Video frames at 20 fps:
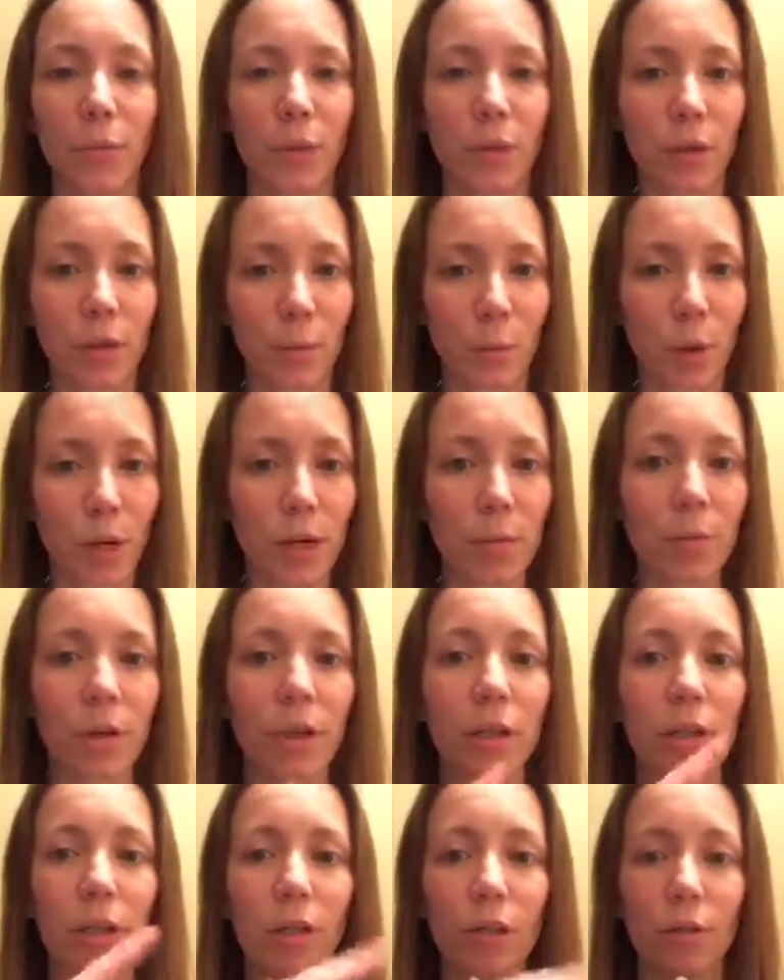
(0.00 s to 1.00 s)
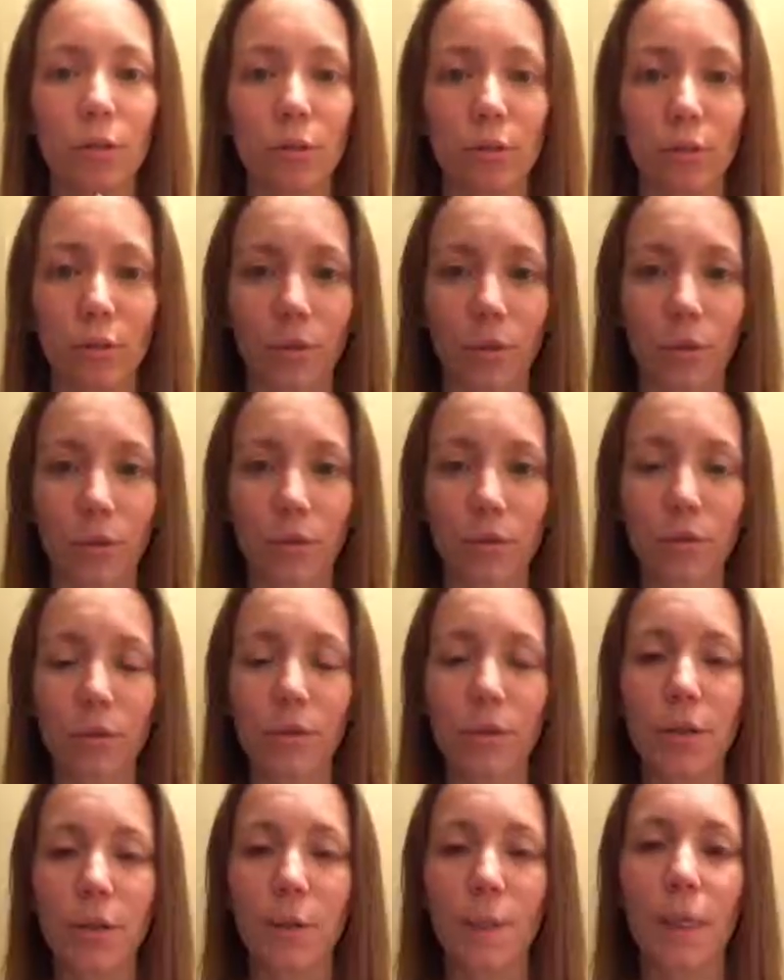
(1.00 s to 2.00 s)
the wedding market goes through
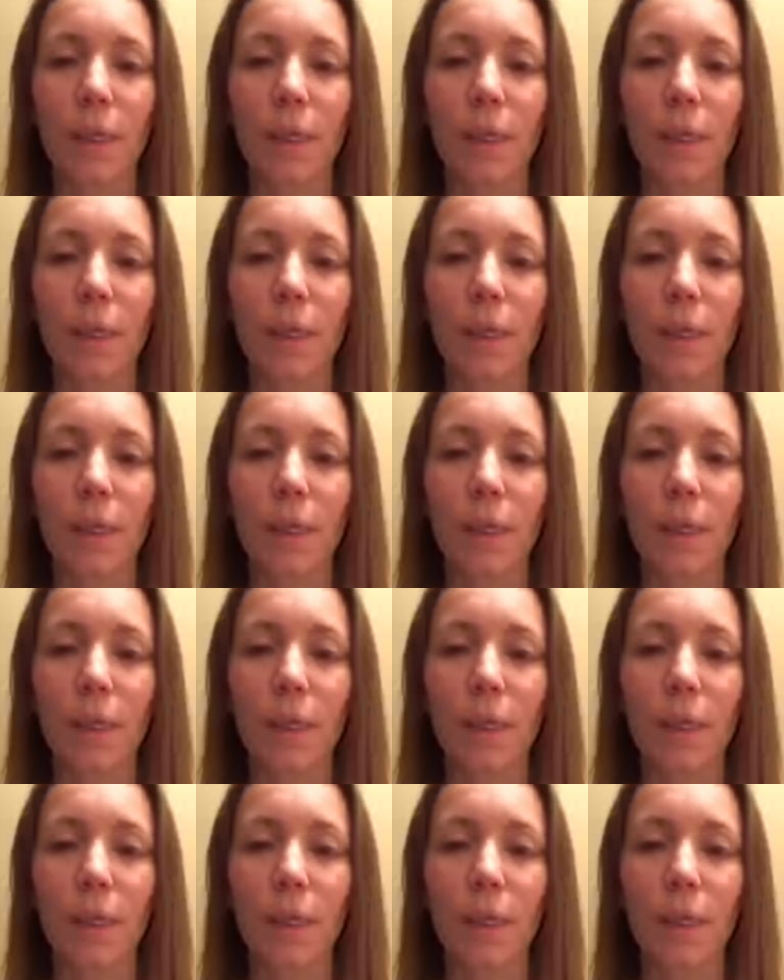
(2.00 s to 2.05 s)
lulls